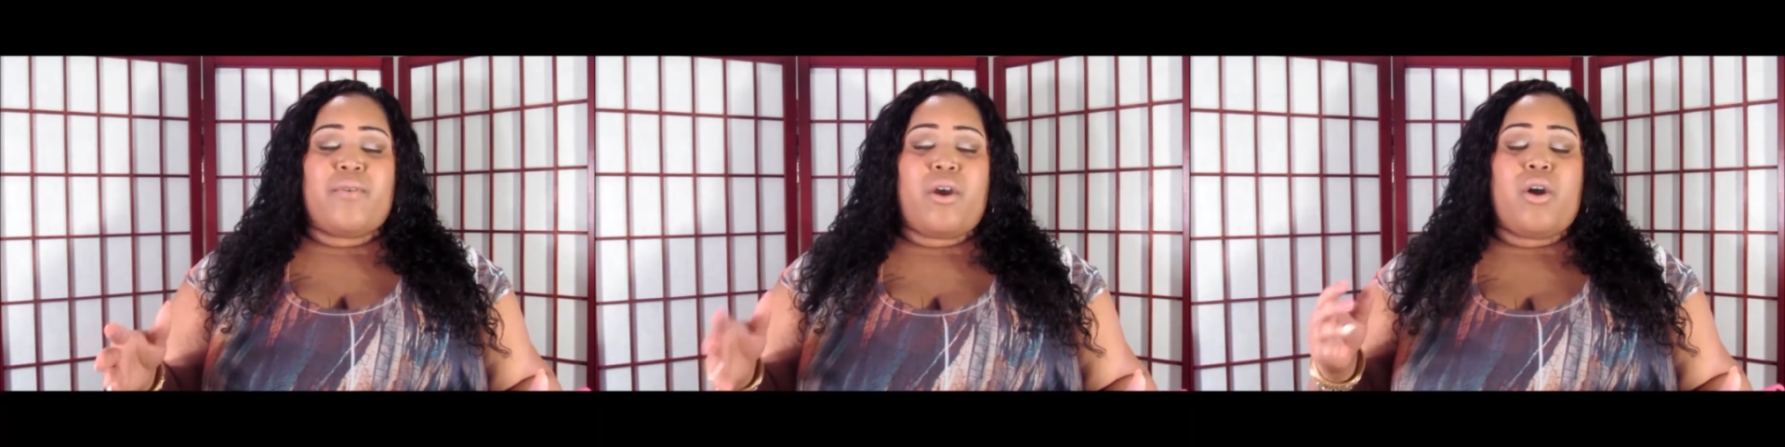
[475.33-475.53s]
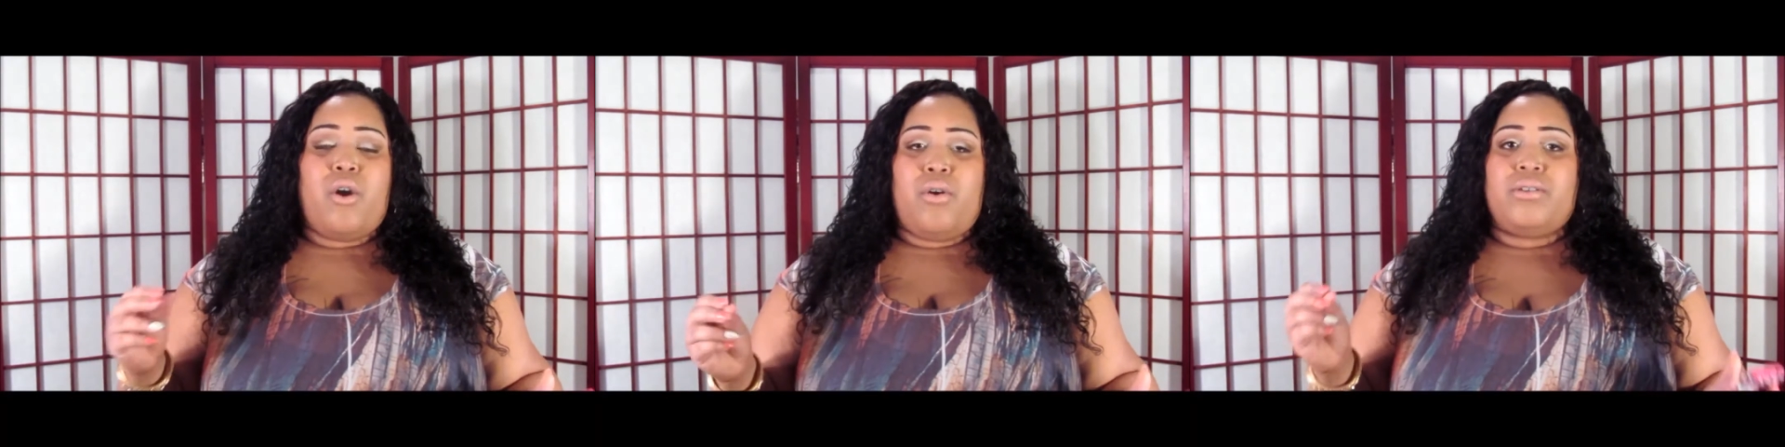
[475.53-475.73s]

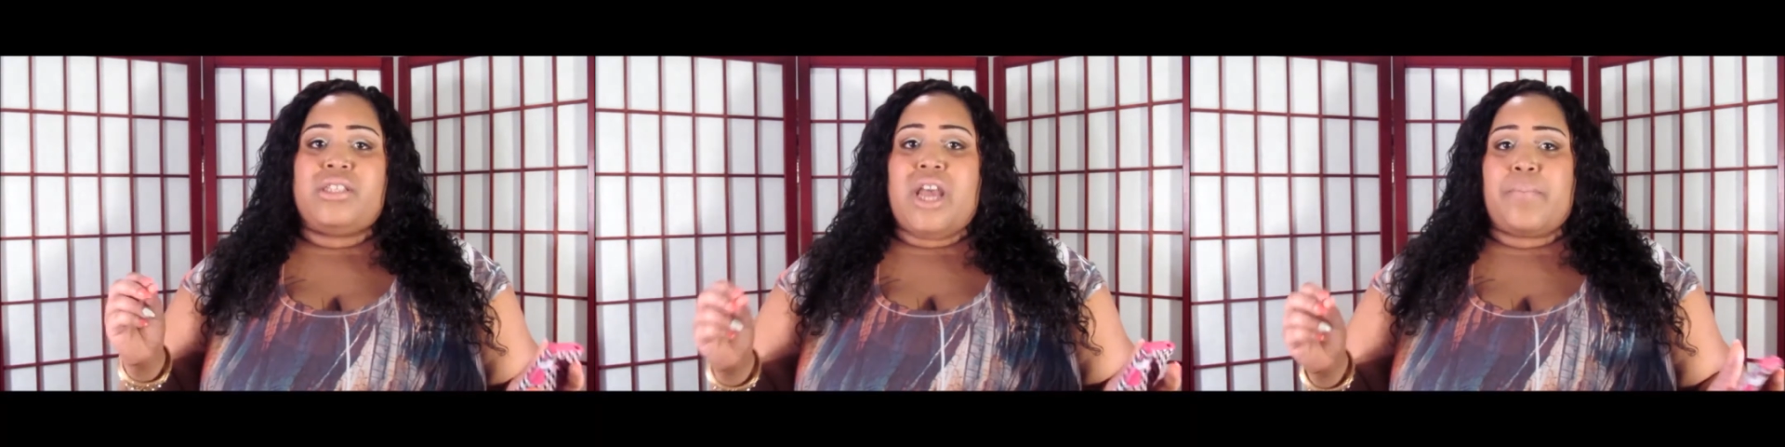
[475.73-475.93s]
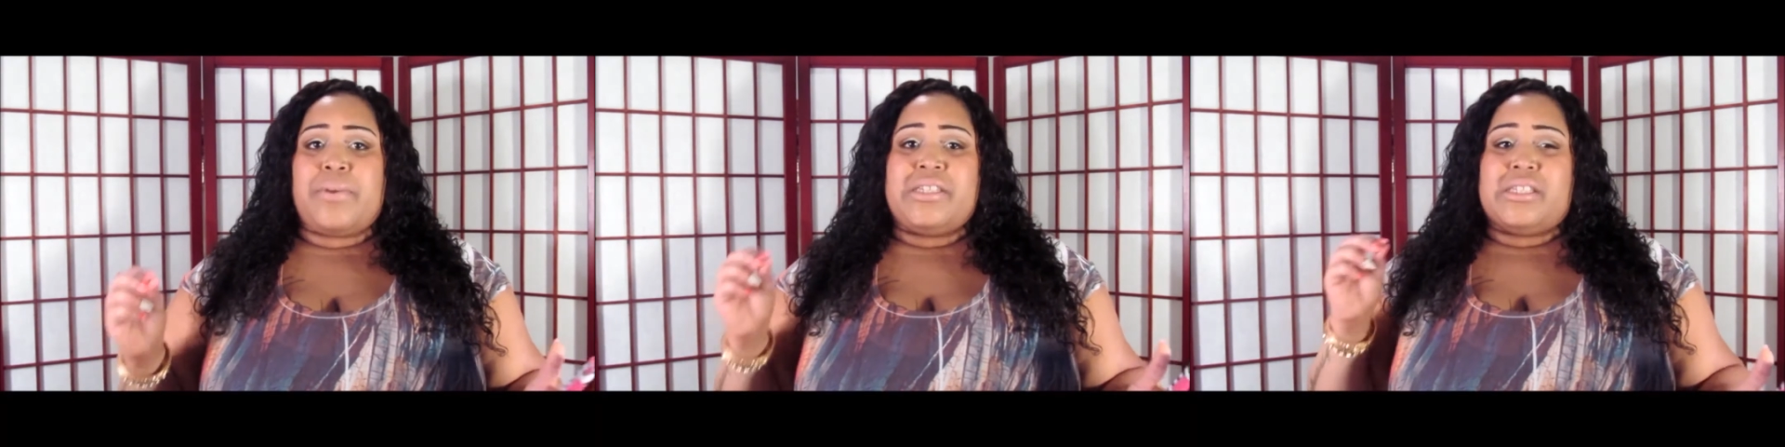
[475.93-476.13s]
our own
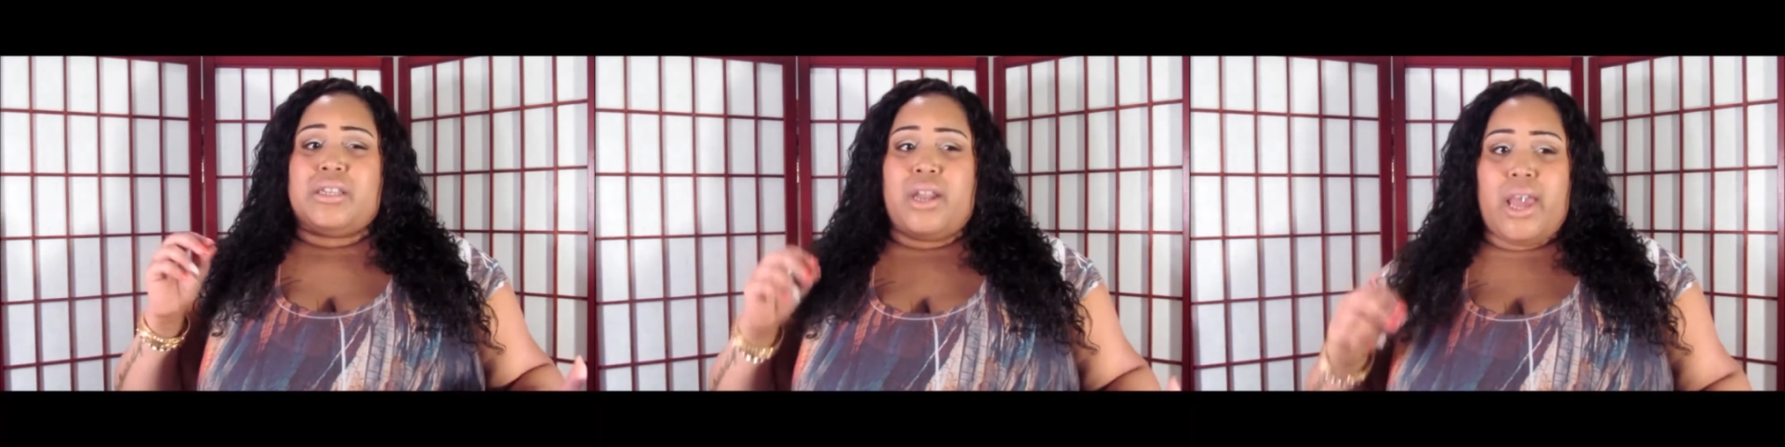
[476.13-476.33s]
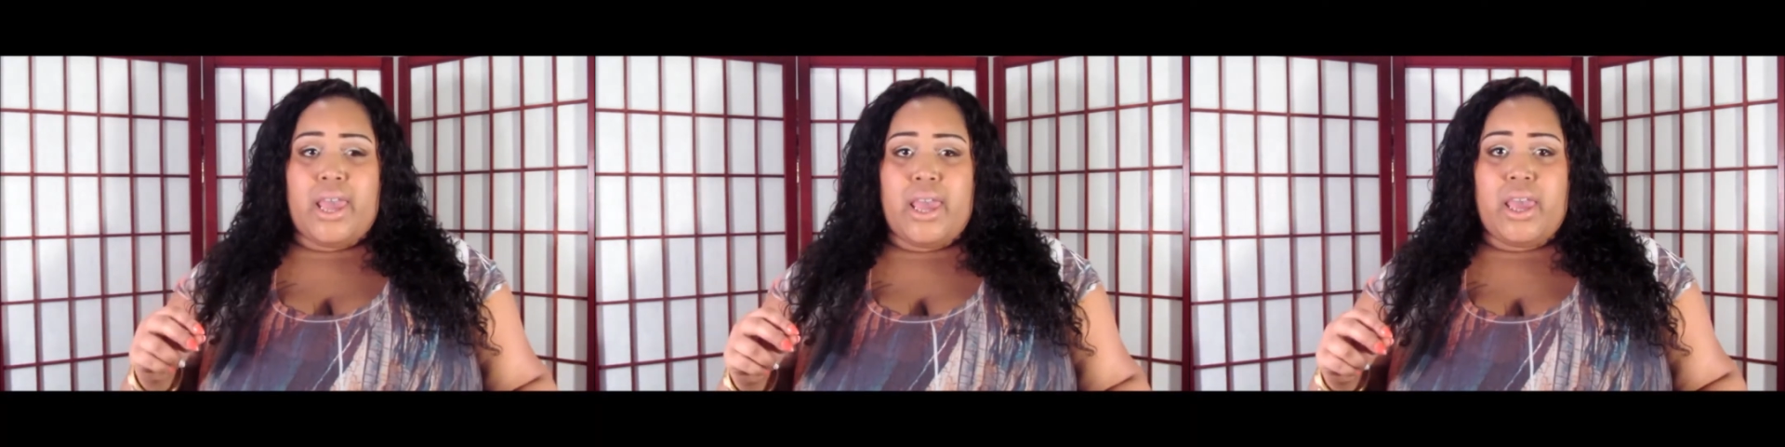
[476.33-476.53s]
type of
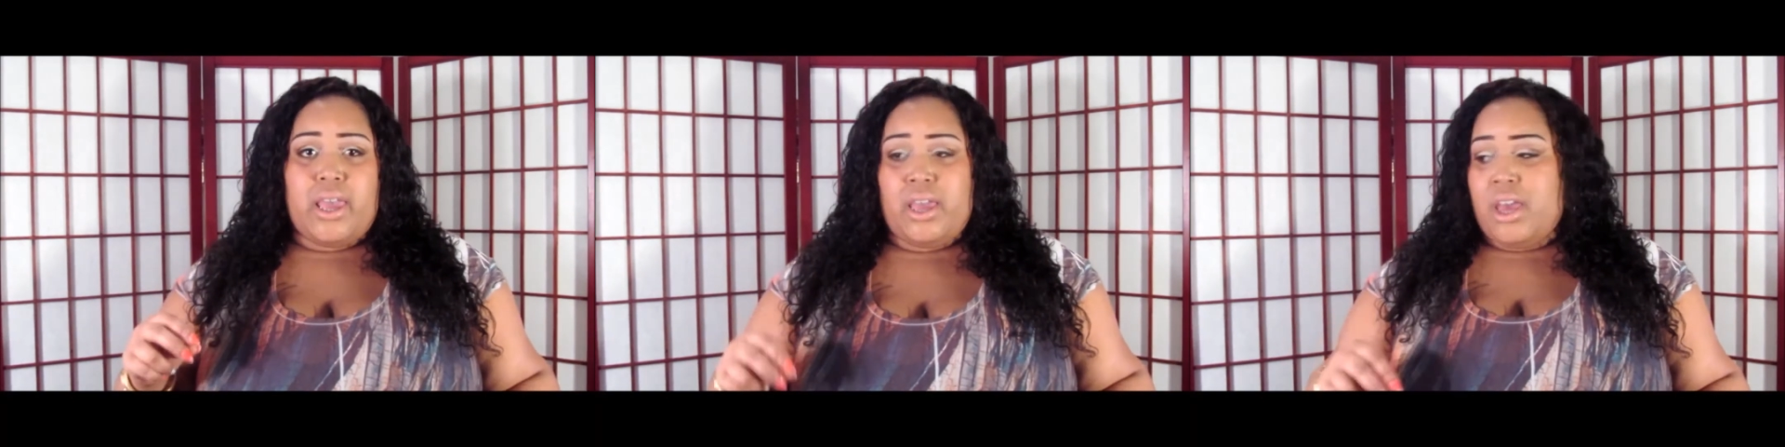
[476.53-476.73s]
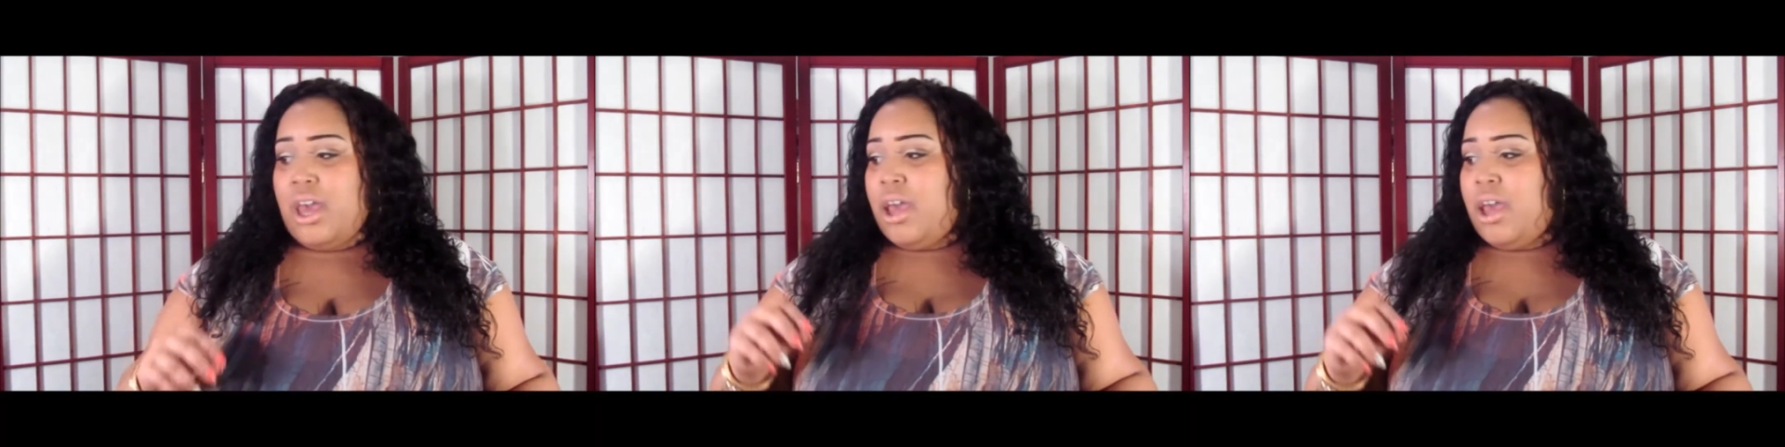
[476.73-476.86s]
slang.